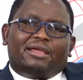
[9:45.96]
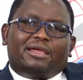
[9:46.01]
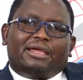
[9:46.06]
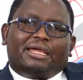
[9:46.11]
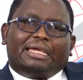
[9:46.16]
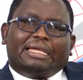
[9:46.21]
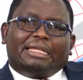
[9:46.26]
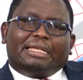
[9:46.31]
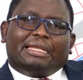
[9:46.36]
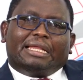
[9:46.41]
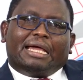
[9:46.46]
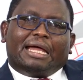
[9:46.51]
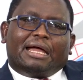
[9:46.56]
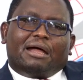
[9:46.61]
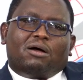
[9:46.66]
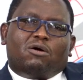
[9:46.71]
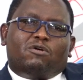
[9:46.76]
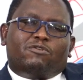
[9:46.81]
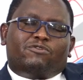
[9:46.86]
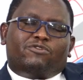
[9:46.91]
in
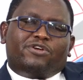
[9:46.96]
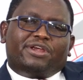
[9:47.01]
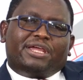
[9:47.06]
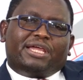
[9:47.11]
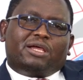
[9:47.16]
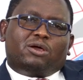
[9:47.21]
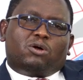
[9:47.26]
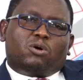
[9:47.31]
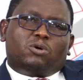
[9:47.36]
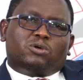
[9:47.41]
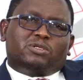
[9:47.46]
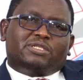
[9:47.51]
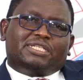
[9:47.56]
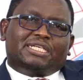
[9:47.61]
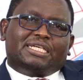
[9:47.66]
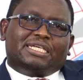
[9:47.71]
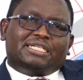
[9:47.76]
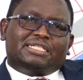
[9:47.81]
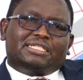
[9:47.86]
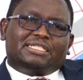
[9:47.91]
offering
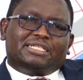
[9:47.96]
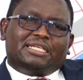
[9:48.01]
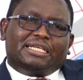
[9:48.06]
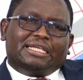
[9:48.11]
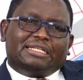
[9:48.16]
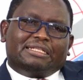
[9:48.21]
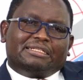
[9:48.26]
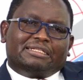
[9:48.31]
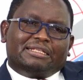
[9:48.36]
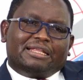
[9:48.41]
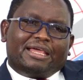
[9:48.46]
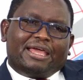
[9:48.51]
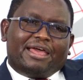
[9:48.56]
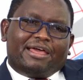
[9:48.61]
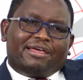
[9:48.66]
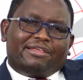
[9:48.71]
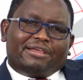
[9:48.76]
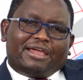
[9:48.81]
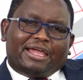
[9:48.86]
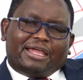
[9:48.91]
courses
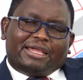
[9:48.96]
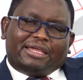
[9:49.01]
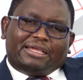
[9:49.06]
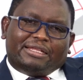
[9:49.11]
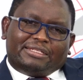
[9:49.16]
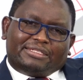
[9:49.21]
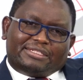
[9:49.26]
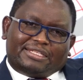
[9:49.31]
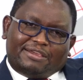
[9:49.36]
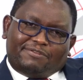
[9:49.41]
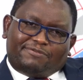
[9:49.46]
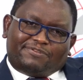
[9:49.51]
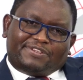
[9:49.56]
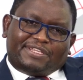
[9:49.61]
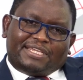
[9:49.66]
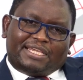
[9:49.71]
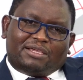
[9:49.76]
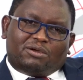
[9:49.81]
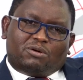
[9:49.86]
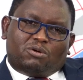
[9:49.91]
in
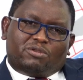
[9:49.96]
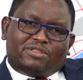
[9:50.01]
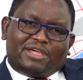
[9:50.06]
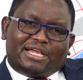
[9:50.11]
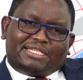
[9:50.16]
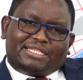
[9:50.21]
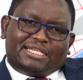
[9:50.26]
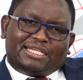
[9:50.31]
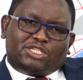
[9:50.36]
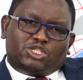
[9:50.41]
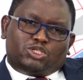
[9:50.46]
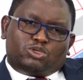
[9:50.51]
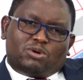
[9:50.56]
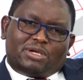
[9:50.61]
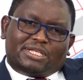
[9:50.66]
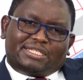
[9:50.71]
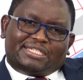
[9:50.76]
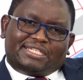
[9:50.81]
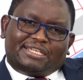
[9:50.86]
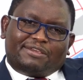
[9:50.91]
safety, or that
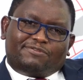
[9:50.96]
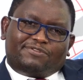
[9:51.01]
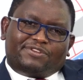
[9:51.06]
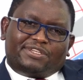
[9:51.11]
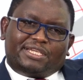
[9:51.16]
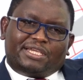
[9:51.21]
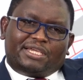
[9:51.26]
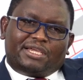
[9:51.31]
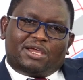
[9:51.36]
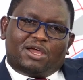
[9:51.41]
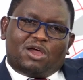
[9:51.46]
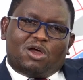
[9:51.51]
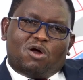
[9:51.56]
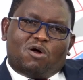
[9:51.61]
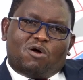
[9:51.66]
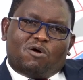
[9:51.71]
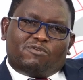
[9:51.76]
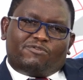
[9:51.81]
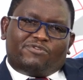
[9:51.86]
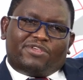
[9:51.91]
ensure safety
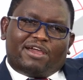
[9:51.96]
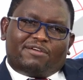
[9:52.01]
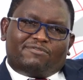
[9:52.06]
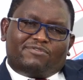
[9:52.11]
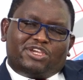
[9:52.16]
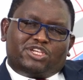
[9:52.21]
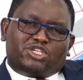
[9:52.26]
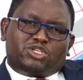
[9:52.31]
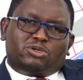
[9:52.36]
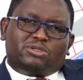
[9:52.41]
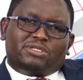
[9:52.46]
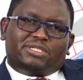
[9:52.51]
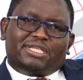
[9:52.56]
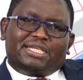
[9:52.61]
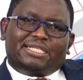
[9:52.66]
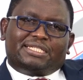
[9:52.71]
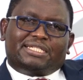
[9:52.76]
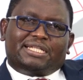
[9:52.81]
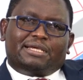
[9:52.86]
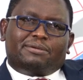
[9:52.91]
of the aviation
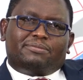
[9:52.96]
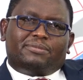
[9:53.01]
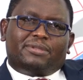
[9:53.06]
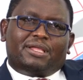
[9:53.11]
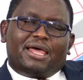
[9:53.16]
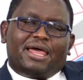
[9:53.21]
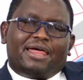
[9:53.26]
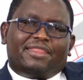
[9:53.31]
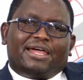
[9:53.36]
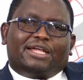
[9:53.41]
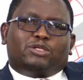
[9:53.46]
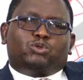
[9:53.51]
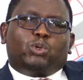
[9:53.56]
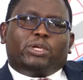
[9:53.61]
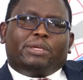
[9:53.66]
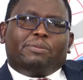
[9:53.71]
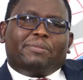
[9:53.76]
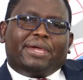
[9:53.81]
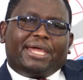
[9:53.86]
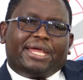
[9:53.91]
system that
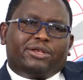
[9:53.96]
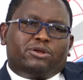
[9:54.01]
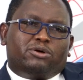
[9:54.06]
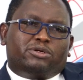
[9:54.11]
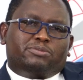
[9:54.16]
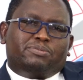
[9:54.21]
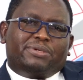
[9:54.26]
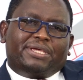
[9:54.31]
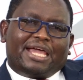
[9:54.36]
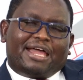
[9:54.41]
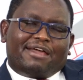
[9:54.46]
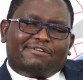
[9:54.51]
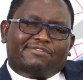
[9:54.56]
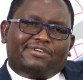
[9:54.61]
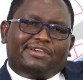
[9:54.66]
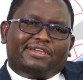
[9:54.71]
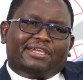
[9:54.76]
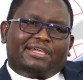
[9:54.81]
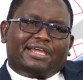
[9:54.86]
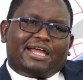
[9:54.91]
we may not be
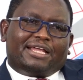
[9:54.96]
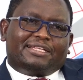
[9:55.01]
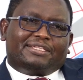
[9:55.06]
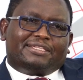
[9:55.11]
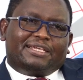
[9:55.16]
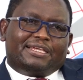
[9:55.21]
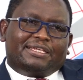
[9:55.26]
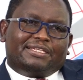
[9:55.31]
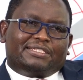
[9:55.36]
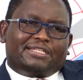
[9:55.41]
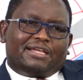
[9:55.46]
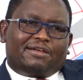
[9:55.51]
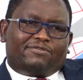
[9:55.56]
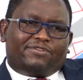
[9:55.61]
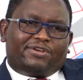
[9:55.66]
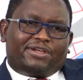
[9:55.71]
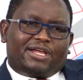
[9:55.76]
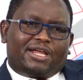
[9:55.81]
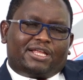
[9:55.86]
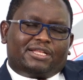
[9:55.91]
having at the East
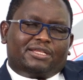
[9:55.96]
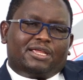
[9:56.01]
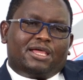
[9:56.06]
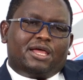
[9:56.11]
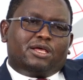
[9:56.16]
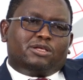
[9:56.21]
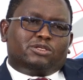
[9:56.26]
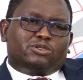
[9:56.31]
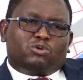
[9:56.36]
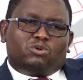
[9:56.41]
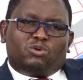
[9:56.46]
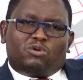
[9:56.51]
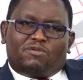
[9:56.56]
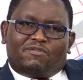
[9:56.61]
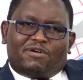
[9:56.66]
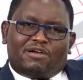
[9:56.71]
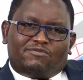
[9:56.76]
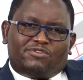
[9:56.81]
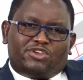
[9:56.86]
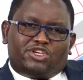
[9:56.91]
African School of
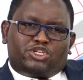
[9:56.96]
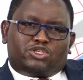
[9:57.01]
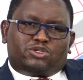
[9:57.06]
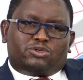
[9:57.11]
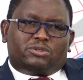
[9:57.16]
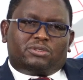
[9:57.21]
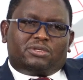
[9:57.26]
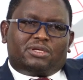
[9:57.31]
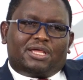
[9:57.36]
Aviation.